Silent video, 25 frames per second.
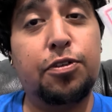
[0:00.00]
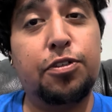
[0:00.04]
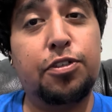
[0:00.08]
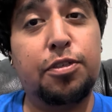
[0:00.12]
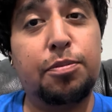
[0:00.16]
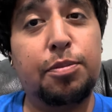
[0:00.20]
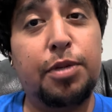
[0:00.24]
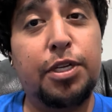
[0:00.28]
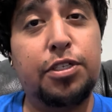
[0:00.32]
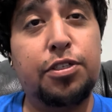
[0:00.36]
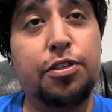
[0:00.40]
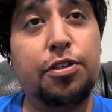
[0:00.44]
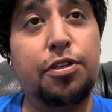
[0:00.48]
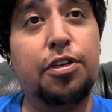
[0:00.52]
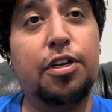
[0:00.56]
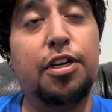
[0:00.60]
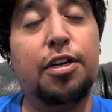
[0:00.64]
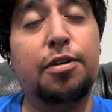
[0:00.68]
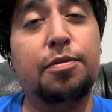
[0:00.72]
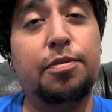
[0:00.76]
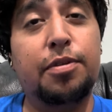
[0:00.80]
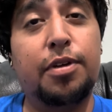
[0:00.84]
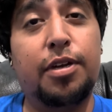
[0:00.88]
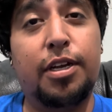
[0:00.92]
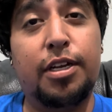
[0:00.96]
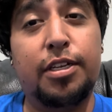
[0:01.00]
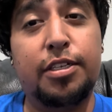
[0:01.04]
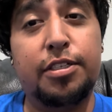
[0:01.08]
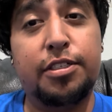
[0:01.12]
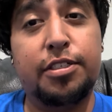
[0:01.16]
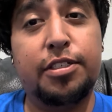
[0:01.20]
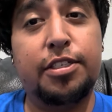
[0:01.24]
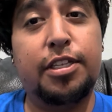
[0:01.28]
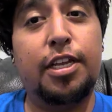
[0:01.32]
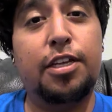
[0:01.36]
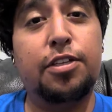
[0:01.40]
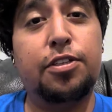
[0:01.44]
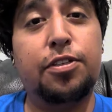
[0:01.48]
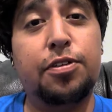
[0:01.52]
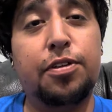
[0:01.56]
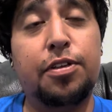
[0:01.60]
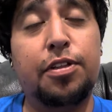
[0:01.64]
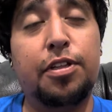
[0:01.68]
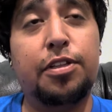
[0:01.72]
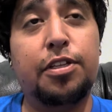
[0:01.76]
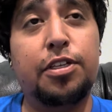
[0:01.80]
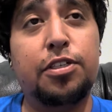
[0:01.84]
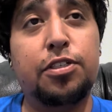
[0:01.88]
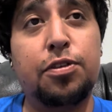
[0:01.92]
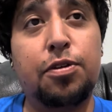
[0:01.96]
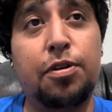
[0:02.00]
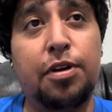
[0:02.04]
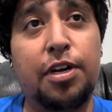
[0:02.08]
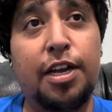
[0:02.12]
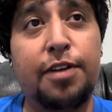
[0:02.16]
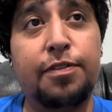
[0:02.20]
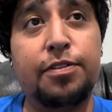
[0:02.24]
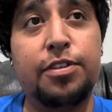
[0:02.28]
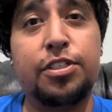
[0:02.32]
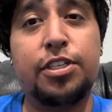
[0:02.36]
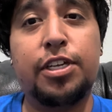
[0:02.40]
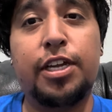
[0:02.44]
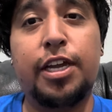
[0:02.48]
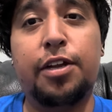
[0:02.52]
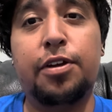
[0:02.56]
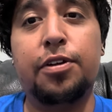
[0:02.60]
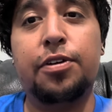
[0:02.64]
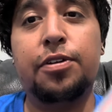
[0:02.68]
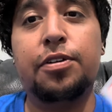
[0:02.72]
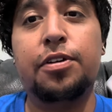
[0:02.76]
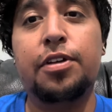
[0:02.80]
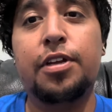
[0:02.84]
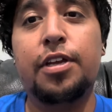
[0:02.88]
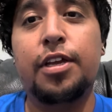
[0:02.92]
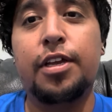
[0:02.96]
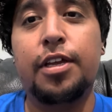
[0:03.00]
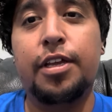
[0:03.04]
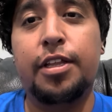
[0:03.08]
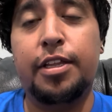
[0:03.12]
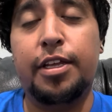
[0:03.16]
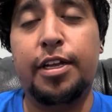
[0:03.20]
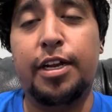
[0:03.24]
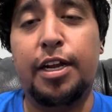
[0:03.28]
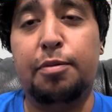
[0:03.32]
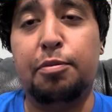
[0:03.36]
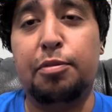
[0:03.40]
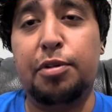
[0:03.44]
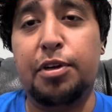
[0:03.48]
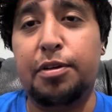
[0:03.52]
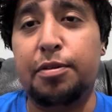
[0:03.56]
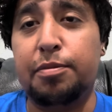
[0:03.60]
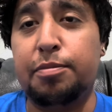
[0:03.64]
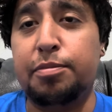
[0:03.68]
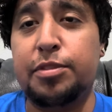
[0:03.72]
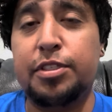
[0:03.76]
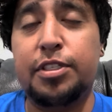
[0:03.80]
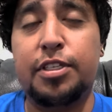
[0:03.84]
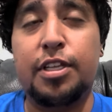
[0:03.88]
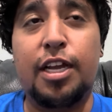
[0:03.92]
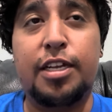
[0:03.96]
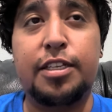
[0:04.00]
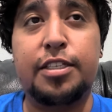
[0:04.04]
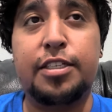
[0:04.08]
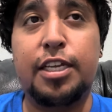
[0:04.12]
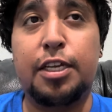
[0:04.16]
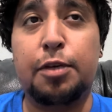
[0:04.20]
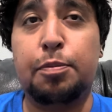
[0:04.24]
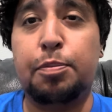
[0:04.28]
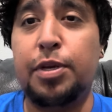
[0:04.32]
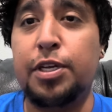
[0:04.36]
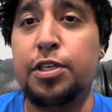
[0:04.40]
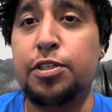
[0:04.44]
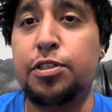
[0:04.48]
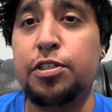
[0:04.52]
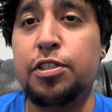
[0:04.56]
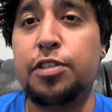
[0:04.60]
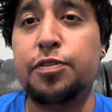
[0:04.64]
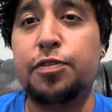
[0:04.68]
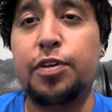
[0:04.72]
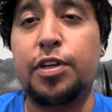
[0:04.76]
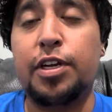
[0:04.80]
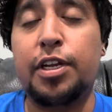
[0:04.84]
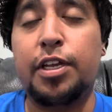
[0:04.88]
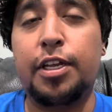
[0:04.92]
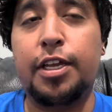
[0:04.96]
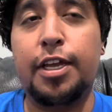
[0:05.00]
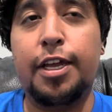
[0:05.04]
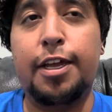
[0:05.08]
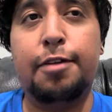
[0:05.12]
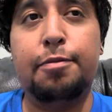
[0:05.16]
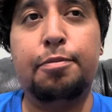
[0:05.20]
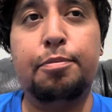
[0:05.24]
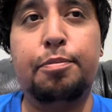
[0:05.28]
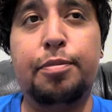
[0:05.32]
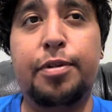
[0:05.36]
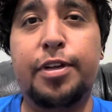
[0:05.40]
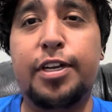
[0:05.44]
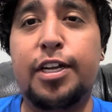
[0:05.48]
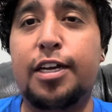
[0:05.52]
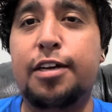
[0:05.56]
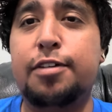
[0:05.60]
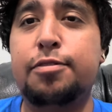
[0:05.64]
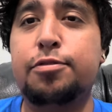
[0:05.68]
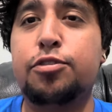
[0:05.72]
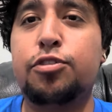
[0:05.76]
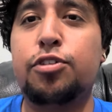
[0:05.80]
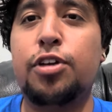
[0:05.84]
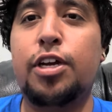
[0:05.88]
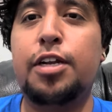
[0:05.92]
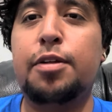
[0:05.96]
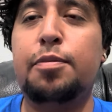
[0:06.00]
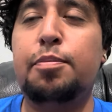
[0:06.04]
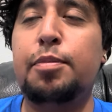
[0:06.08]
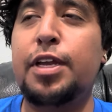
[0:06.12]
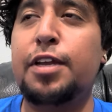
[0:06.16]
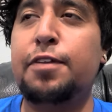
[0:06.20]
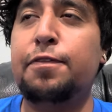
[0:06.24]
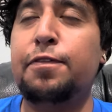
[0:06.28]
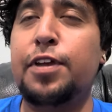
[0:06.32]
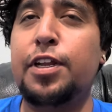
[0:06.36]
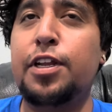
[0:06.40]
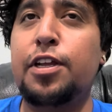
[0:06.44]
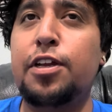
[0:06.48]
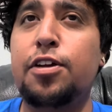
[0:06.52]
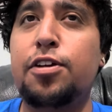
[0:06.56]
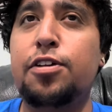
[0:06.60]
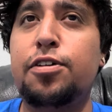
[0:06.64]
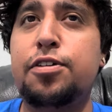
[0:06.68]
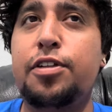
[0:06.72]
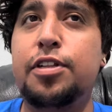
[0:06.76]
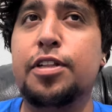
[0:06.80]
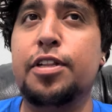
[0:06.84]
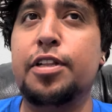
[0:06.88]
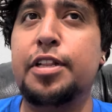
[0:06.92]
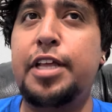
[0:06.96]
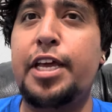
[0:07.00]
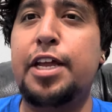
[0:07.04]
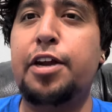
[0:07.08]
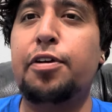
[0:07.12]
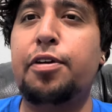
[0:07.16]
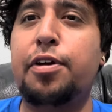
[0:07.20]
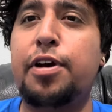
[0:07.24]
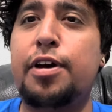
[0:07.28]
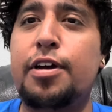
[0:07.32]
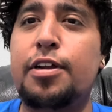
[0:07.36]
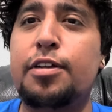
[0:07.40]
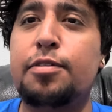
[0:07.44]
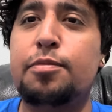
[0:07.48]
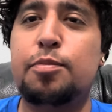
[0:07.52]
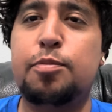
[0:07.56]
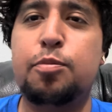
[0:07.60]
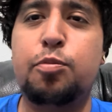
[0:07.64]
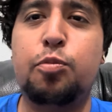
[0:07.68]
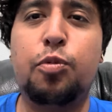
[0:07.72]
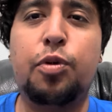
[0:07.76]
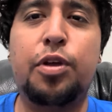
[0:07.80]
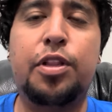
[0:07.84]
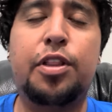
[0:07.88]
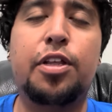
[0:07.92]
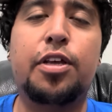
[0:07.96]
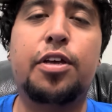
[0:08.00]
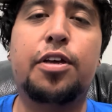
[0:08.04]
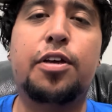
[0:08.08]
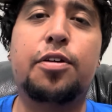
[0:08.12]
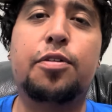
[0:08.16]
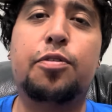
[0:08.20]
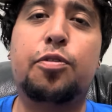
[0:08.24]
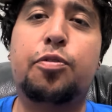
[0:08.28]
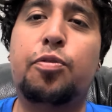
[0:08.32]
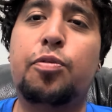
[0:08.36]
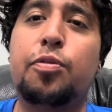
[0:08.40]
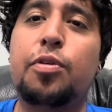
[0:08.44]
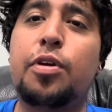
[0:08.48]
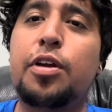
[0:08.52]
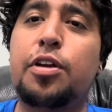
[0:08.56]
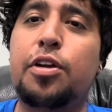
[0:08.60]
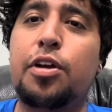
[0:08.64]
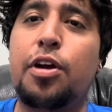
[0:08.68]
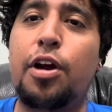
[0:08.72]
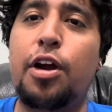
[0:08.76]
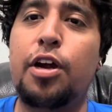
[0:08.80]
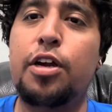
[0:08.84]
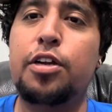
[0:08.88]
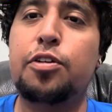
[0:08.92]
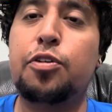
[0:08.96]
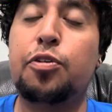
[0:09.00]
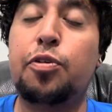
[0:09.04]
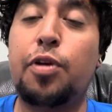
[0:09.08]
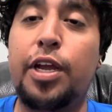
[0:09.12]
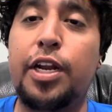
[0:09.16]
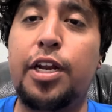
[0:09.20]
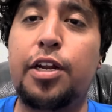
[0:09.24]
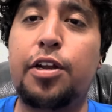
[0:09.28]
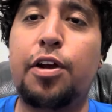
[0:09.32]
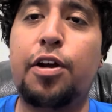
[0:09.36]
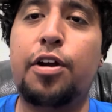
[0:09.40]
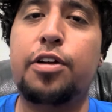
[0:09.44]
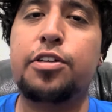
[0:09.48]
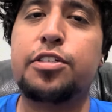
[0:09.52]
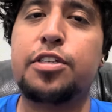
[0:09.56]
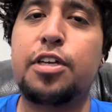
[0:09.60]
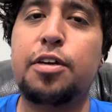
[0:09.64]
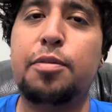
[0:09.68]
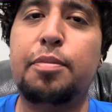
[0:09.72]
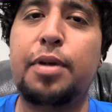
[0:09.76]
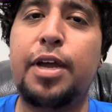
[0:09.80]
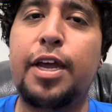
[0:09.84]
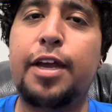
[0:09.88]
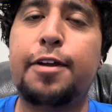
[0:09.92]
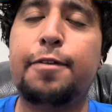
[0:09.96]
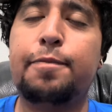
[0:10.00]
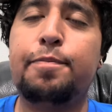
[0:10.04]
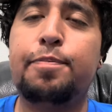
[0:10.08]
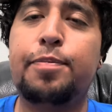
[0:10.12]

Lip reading: So make sure you're staying tuned in the Discord. I have a channel that I take pictures of what I get, but I'll try to make video later on when the graded cards come back.